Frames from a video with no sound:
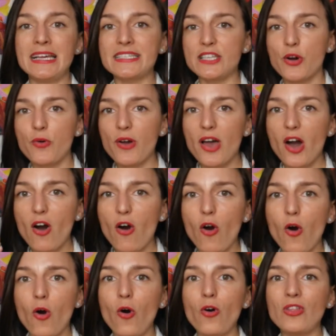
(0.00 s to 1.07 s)
So
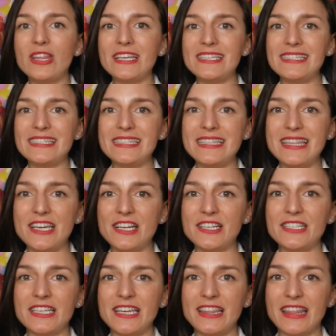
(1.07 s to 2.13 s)
all these
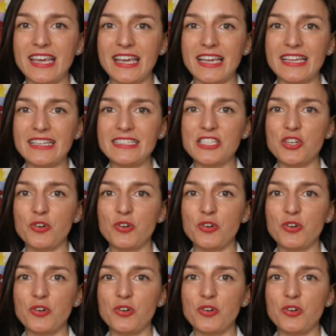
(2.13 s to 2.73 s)
dirty things,